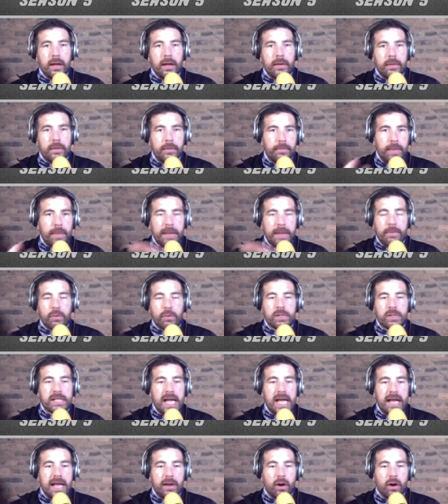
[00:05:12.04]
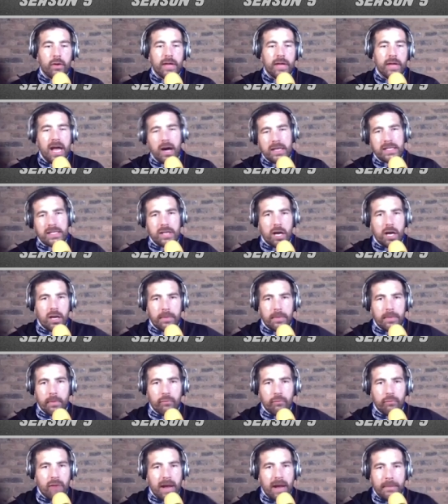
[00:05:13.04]
people saying, oh yeah, I signed up
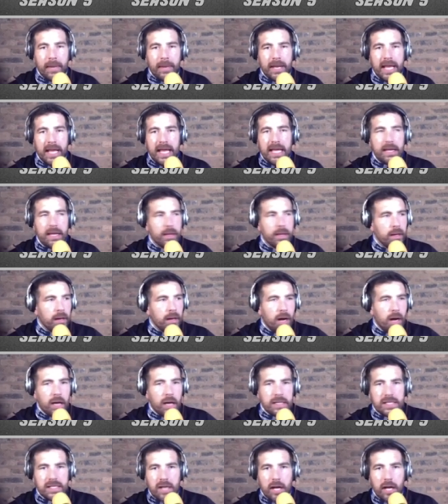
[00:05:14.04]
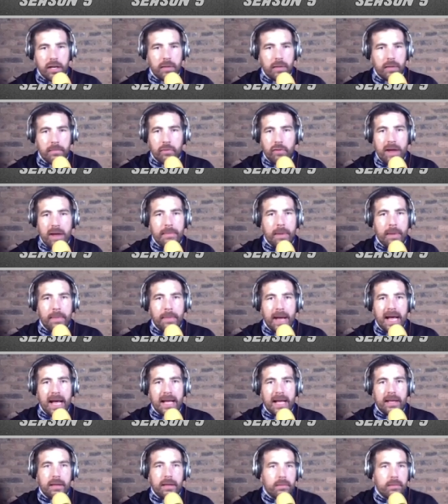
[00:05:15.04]
and wrecked my knee. I signed up and wrecked my
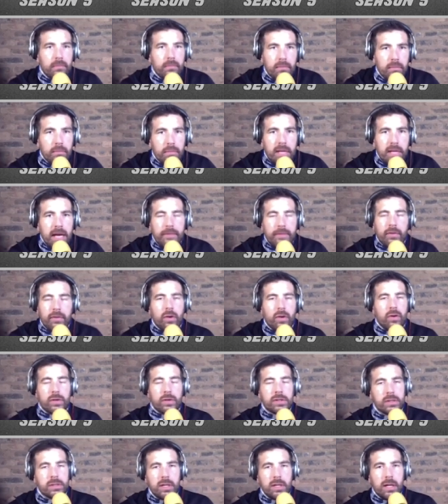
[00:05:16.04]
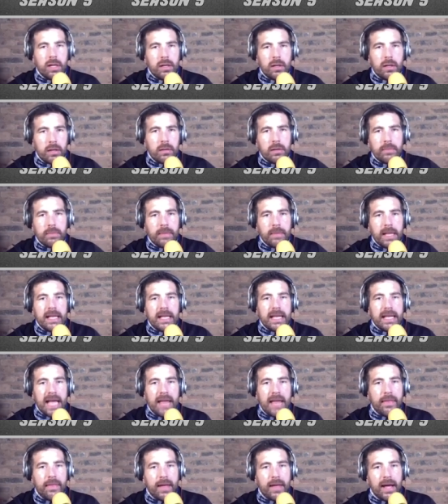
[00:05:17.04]
back. Yeah, of course. No, I completely
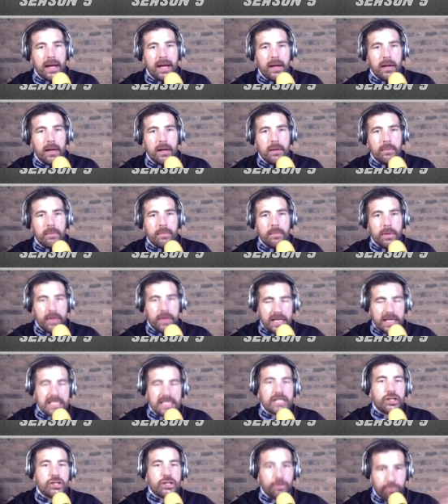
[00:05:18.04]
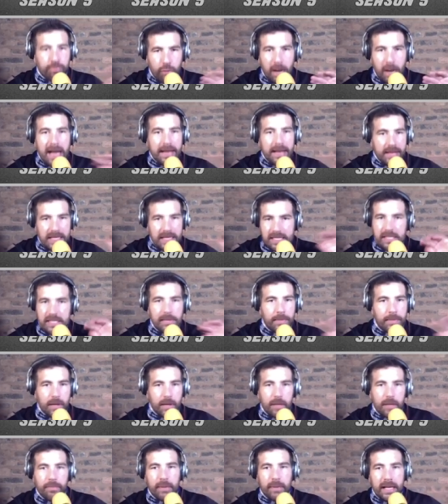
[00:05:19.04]
get that. But this is your brain. This is something
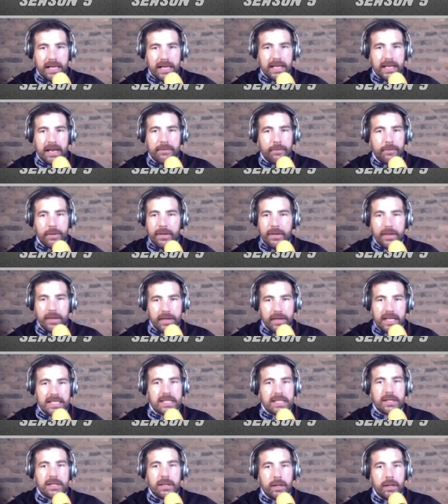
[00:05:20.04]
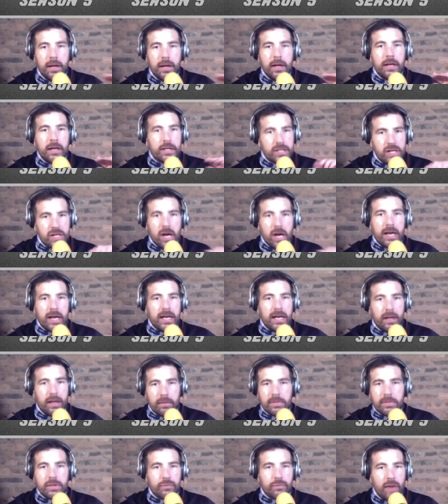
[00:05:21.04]
completely different. This isn't signing
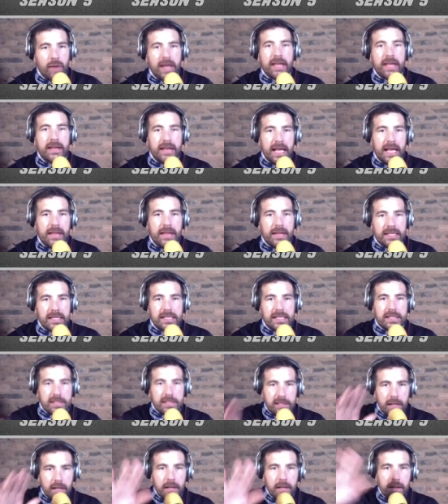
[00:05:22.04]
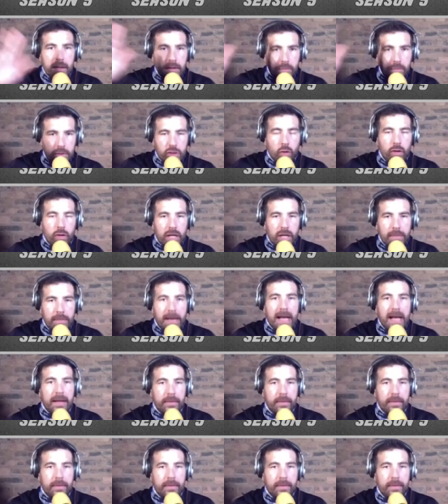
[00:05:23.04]
up to wreck your knee. We're talking about